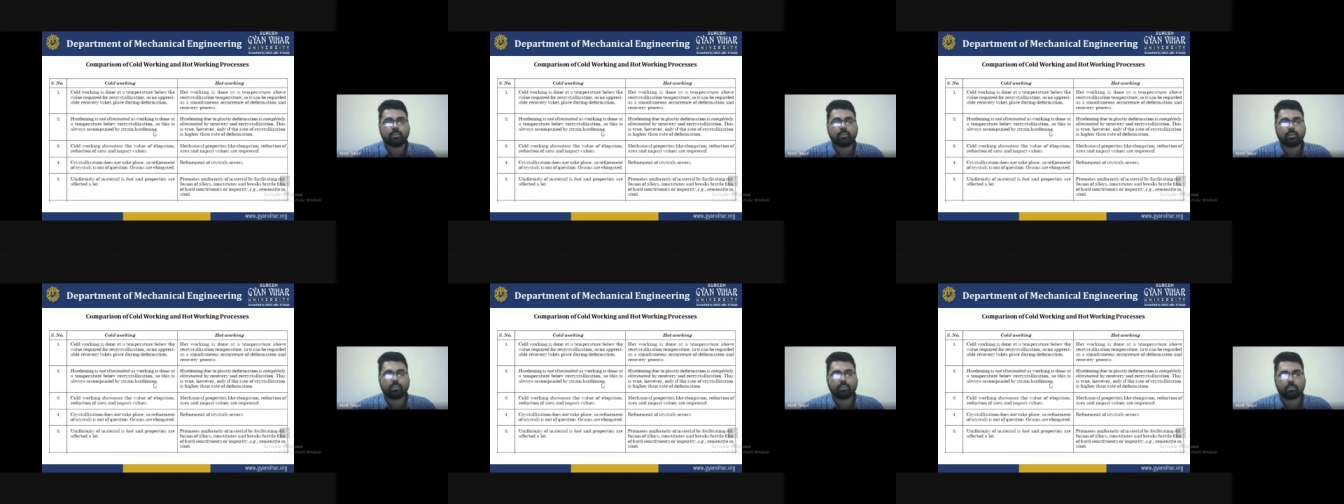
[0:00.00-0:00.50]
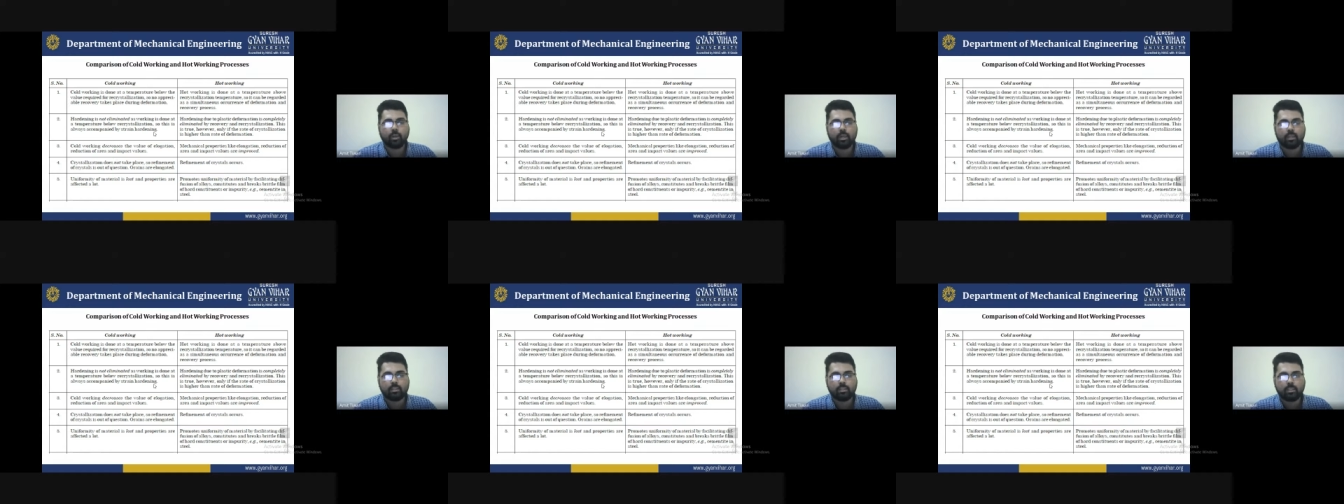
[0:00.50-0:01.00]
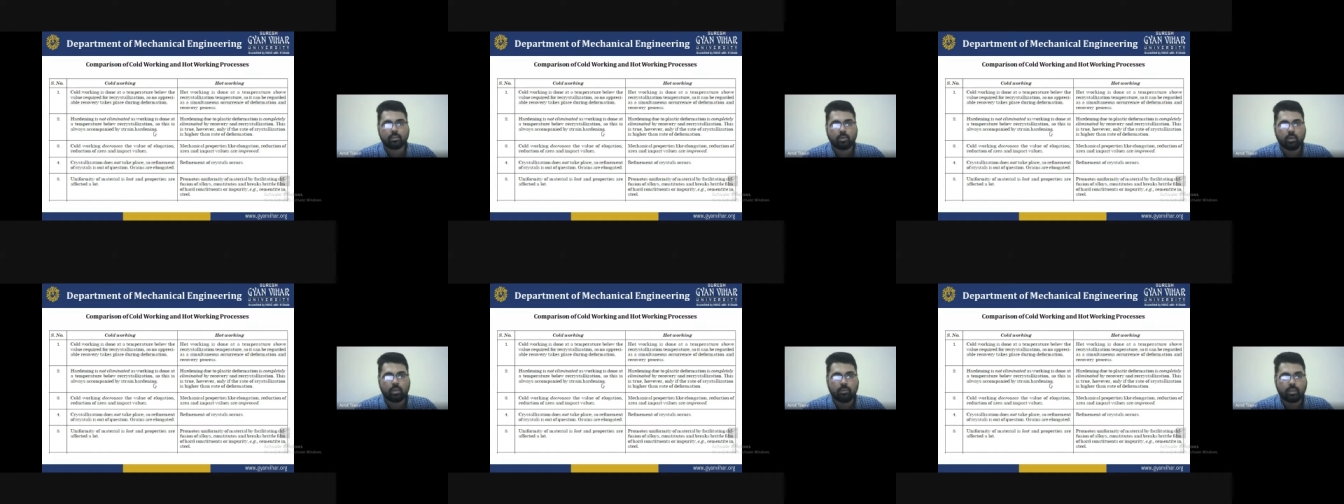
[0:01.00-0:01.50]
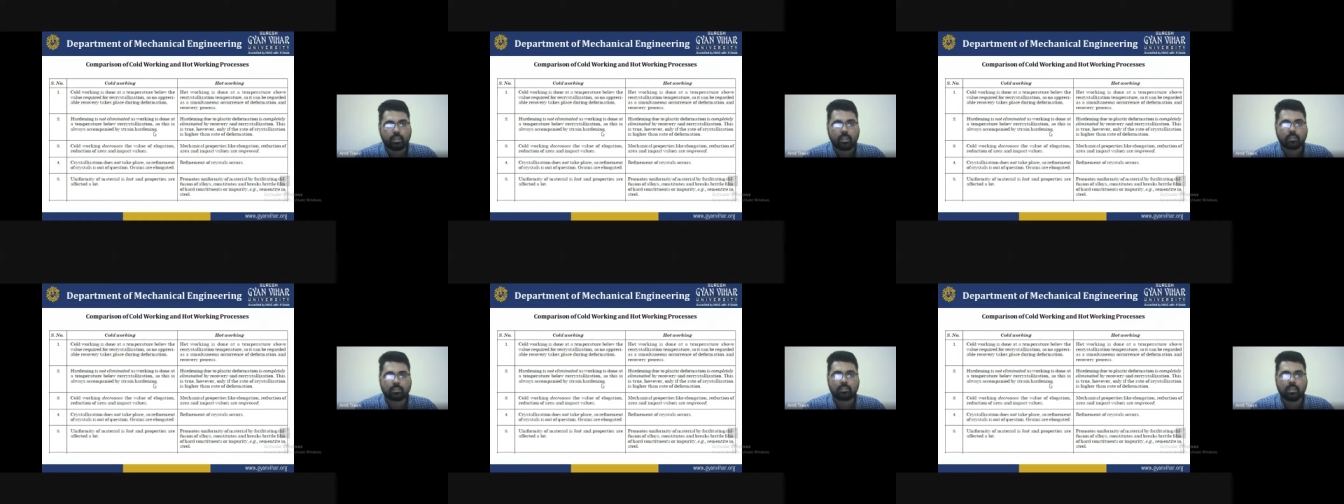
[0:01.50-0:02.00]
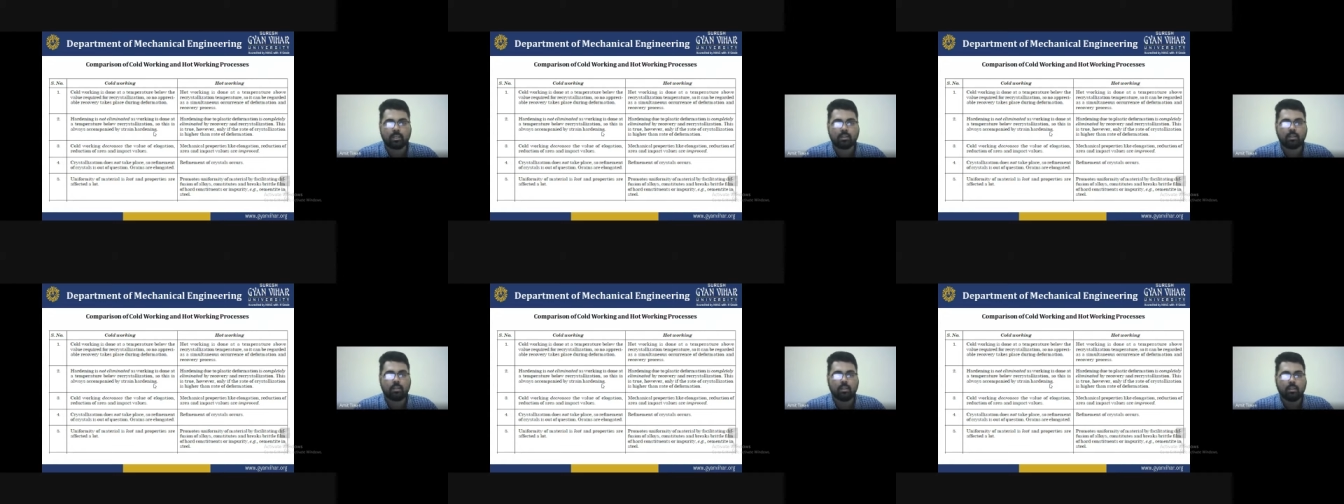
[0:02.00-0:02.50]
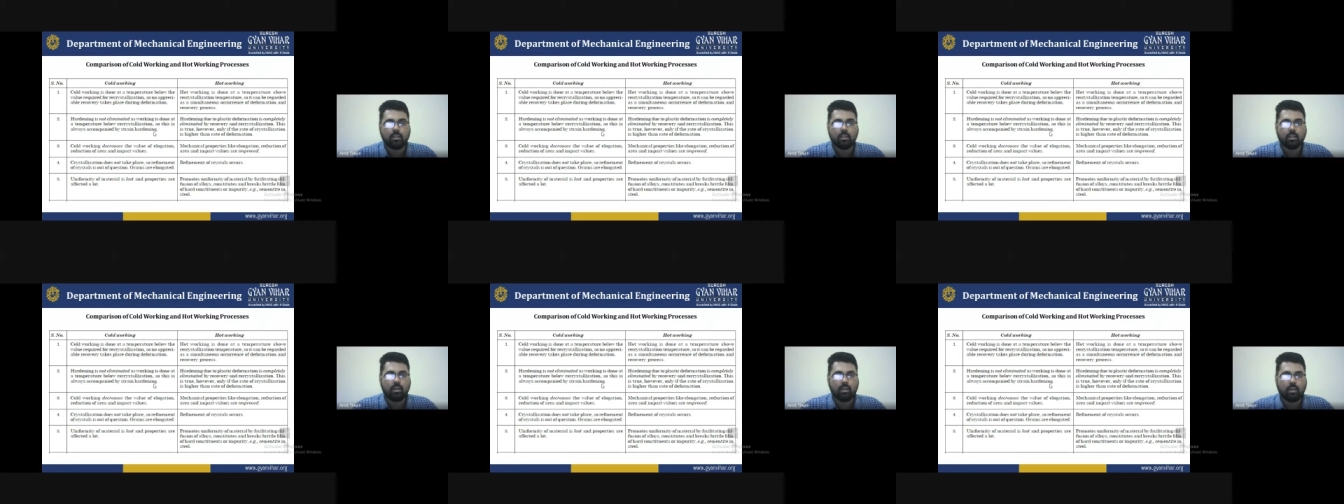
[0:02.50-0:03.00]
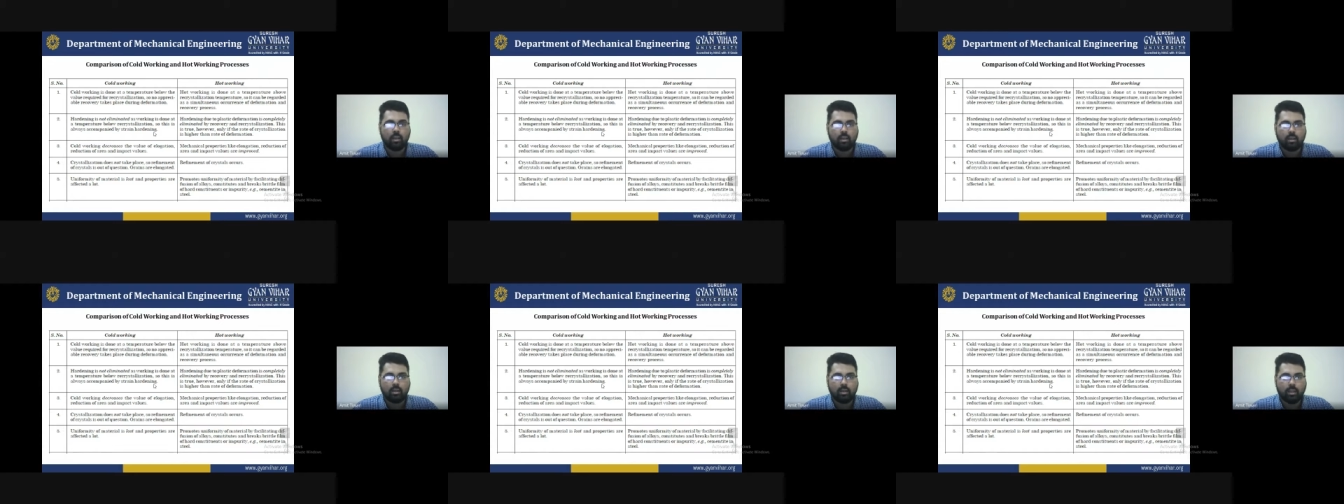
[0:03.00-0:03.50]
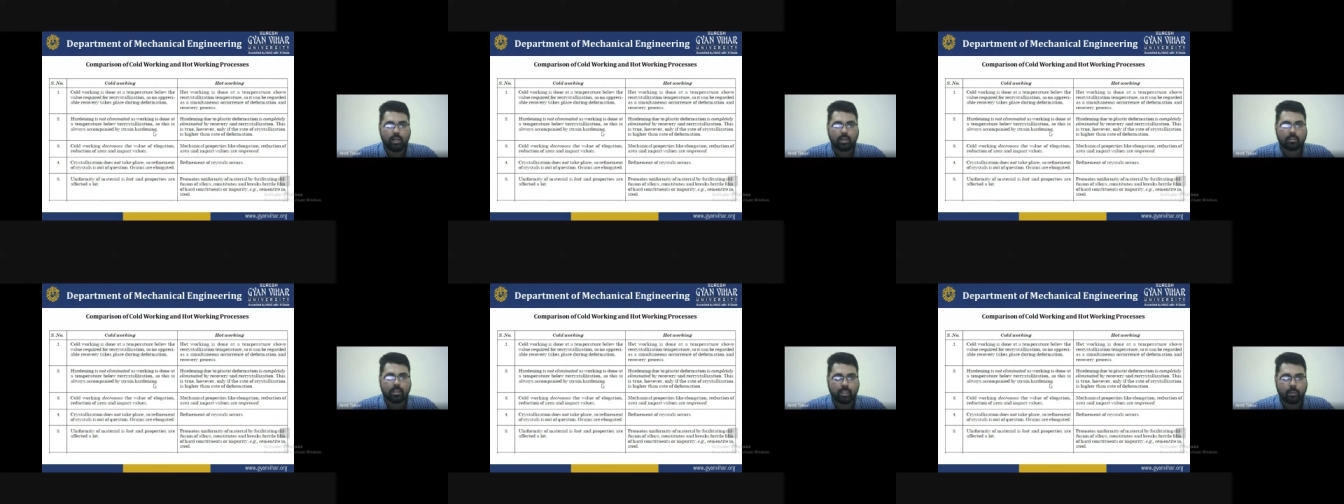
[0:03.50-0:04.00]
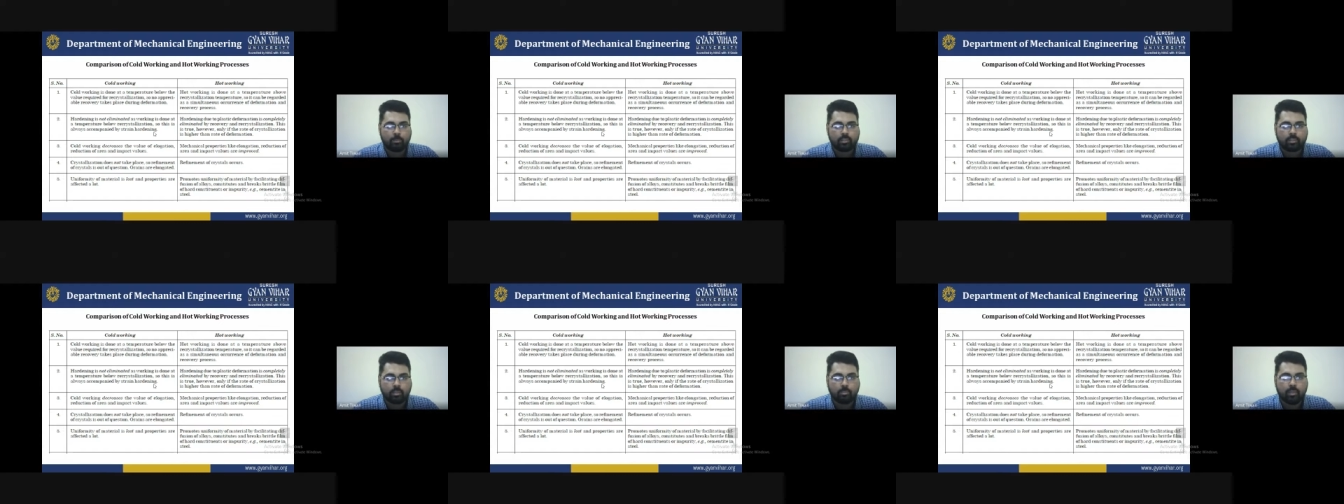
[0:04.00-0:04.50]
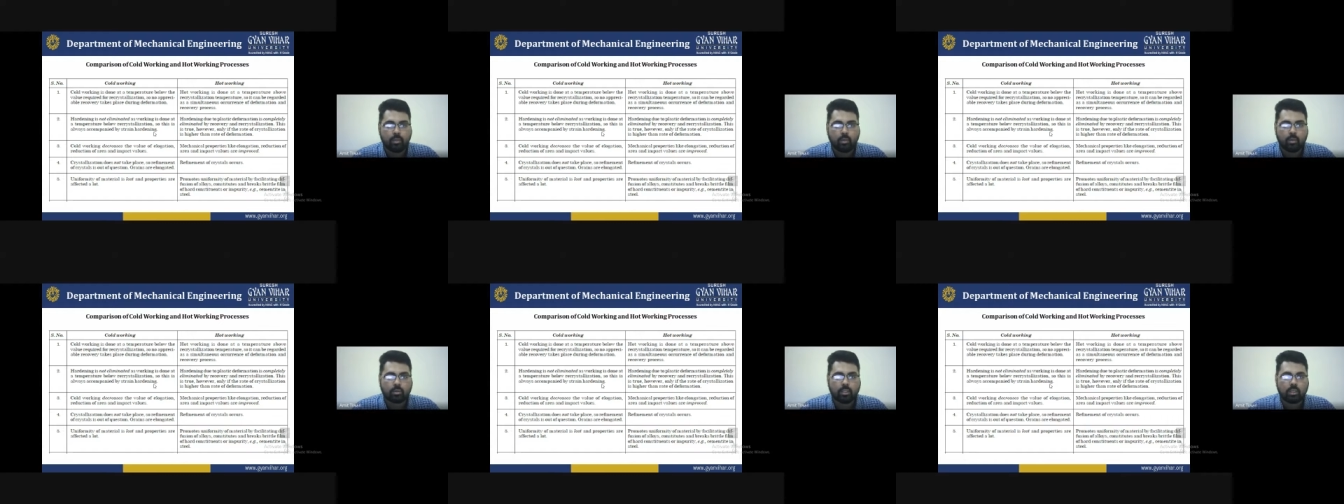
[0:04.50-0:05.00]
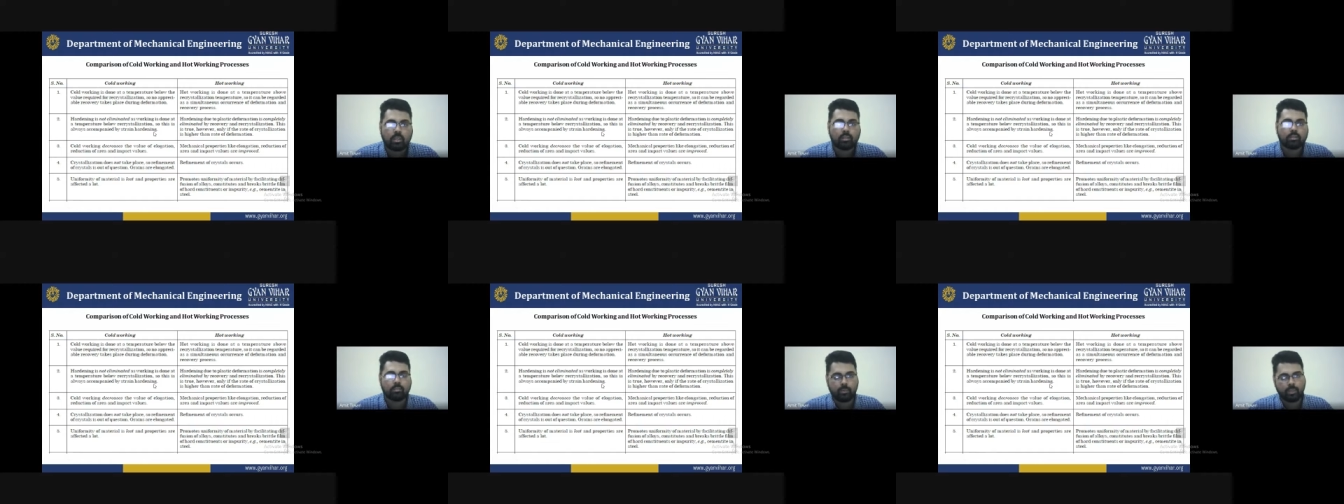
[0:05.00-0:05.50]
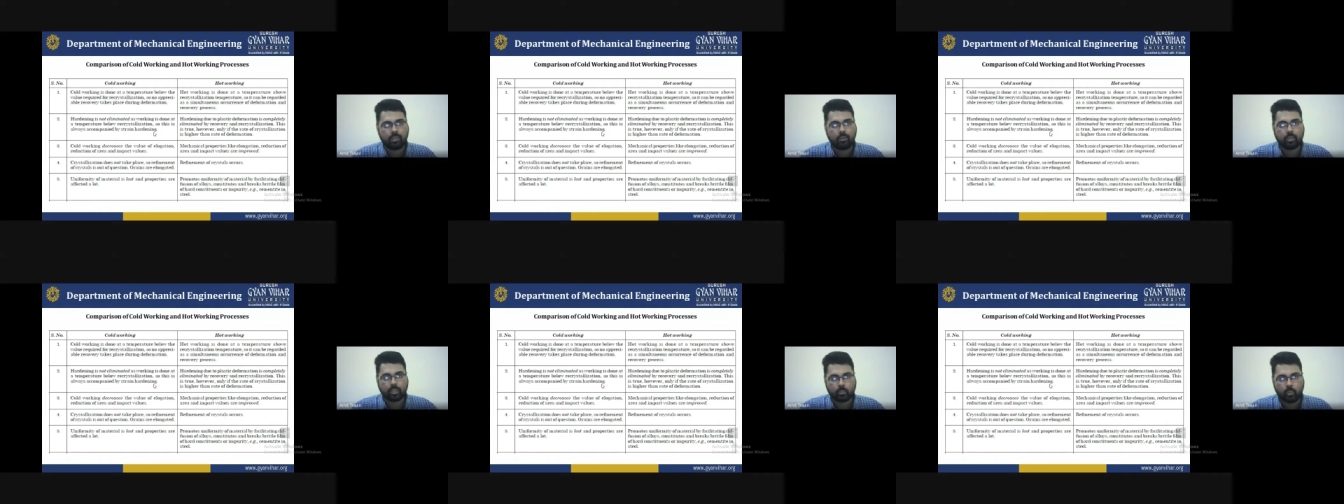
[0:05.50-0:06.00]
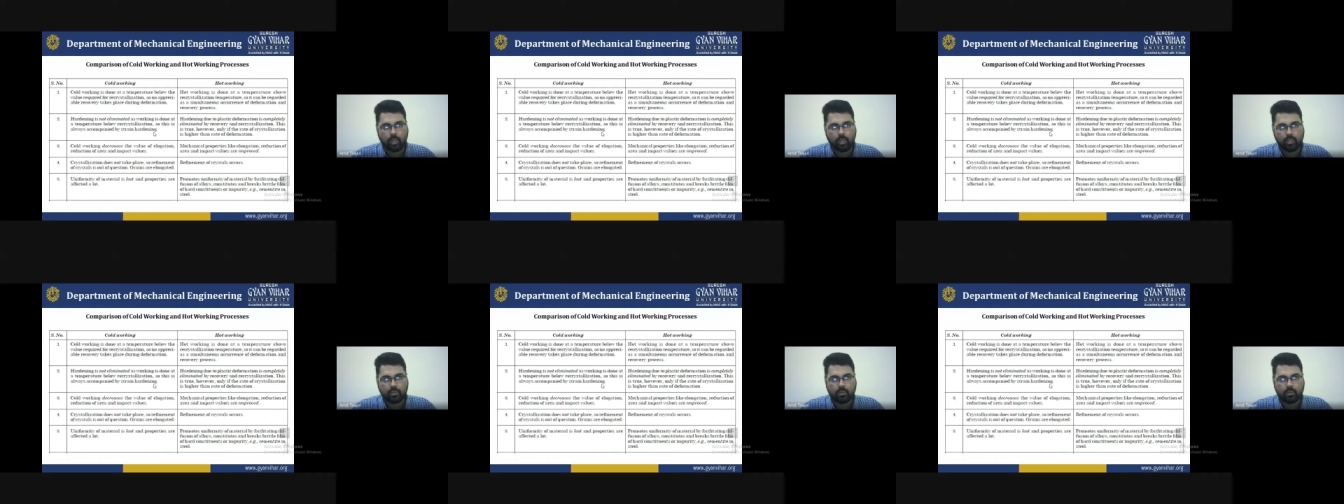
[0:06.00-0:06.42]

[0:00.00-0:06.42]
have first point, it is a cold working is done at the temperature below the value required